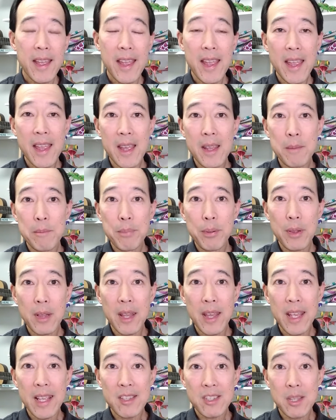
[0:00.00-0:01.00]
and
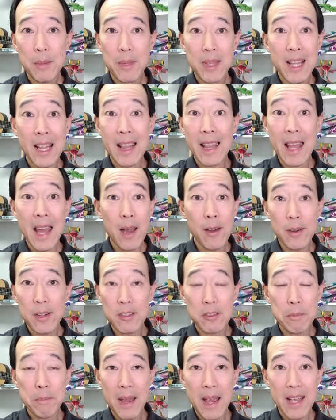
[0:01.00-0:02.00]
play some of the
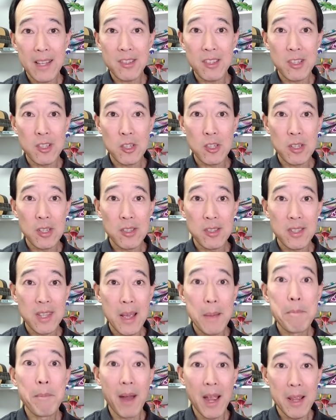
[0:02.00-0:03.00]
loudest passages
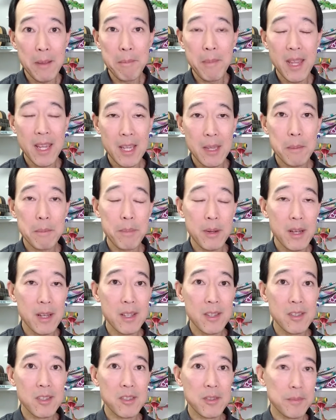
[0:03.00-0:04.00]
that might make it
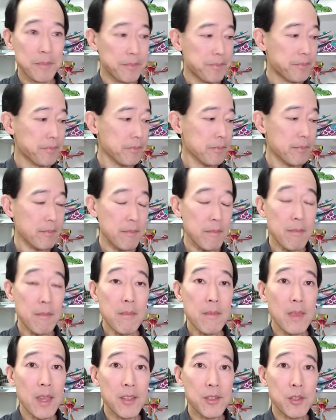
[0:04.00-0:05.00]
buzz.
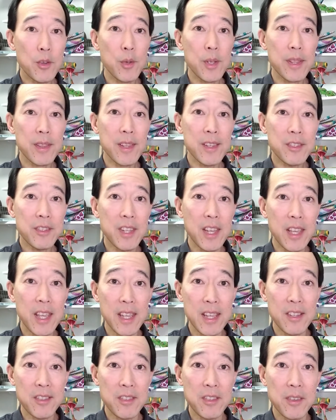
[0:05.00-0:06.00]
So in this
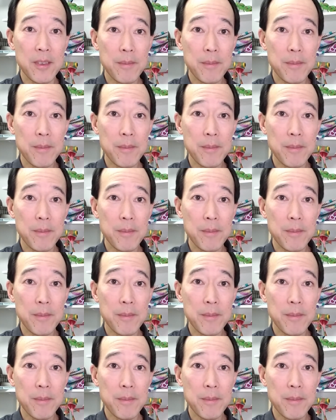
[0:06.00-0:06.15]
case,